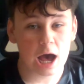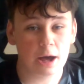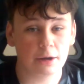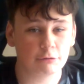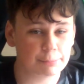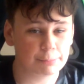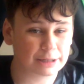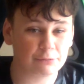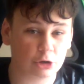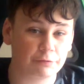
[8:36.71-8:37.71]
Creepy Caves
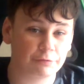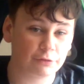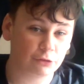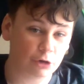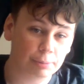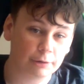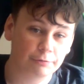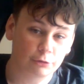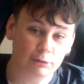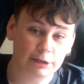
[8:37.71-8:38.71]
on Earth is open for
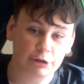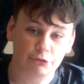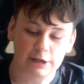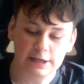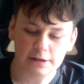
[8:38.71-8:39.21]
2019.